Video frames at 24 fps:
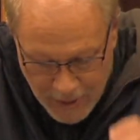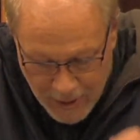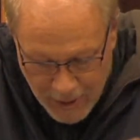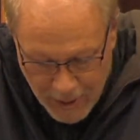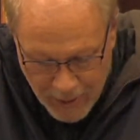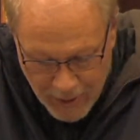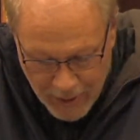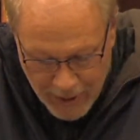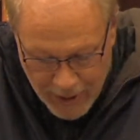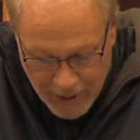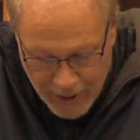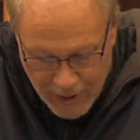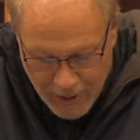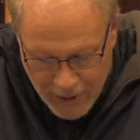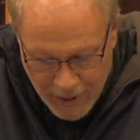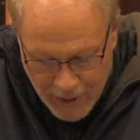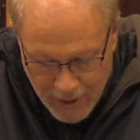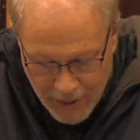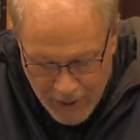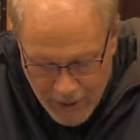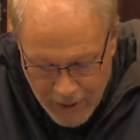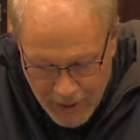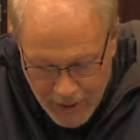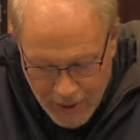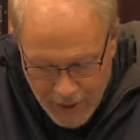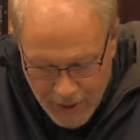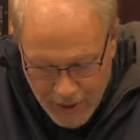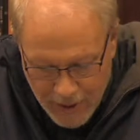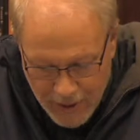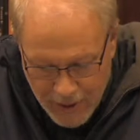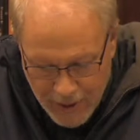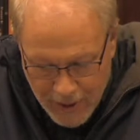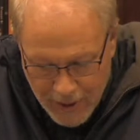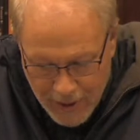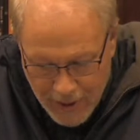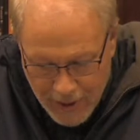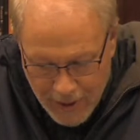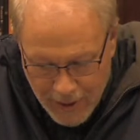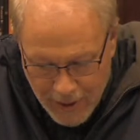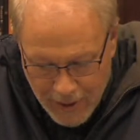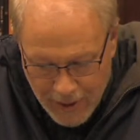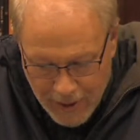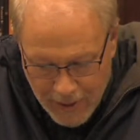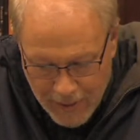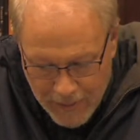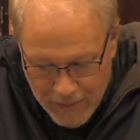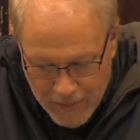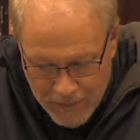to no end.
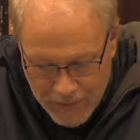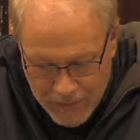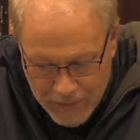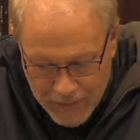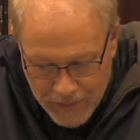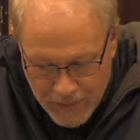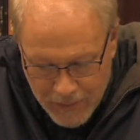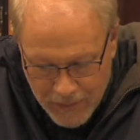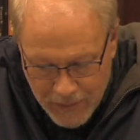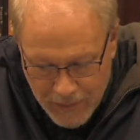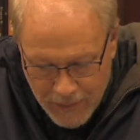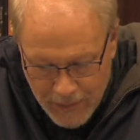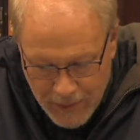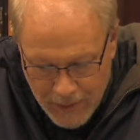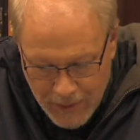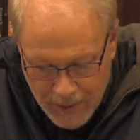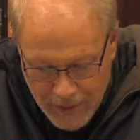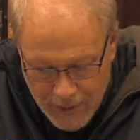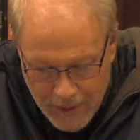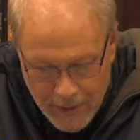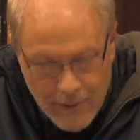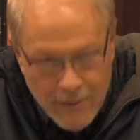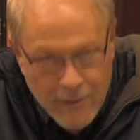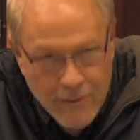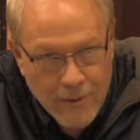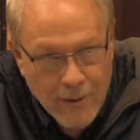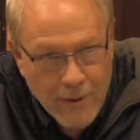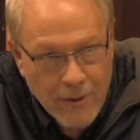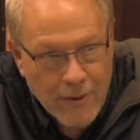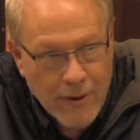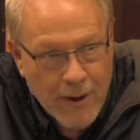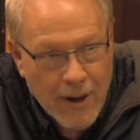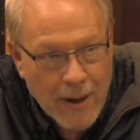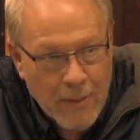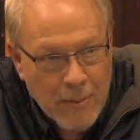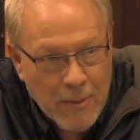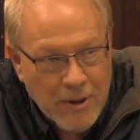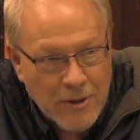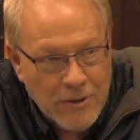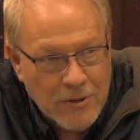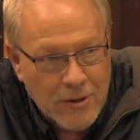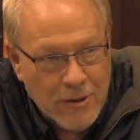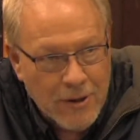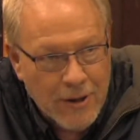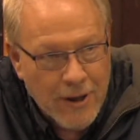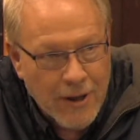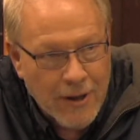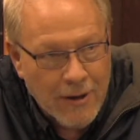So I'm
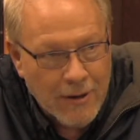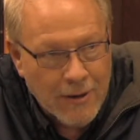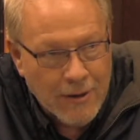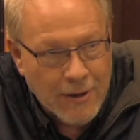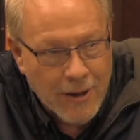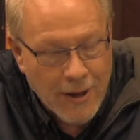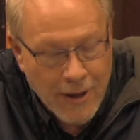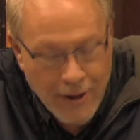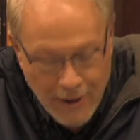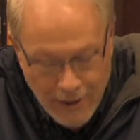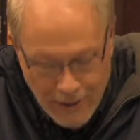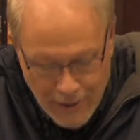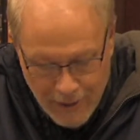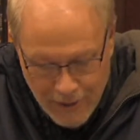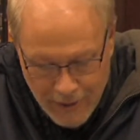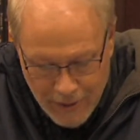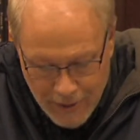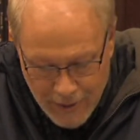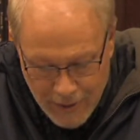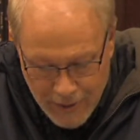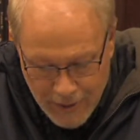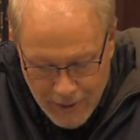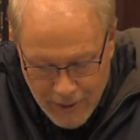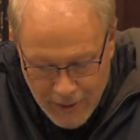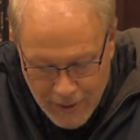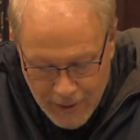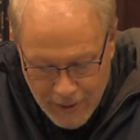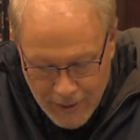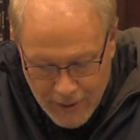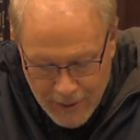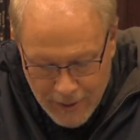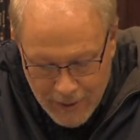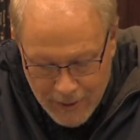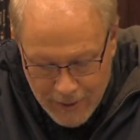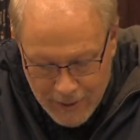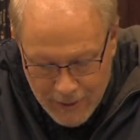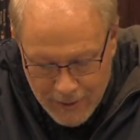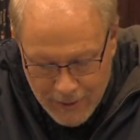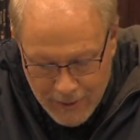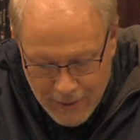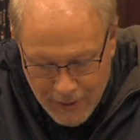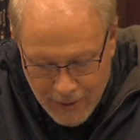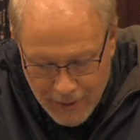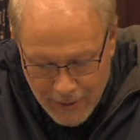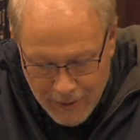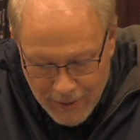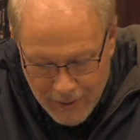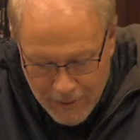easily entertained.
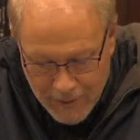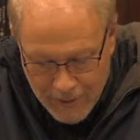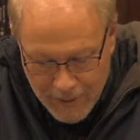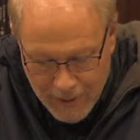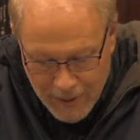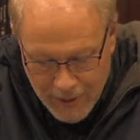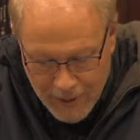So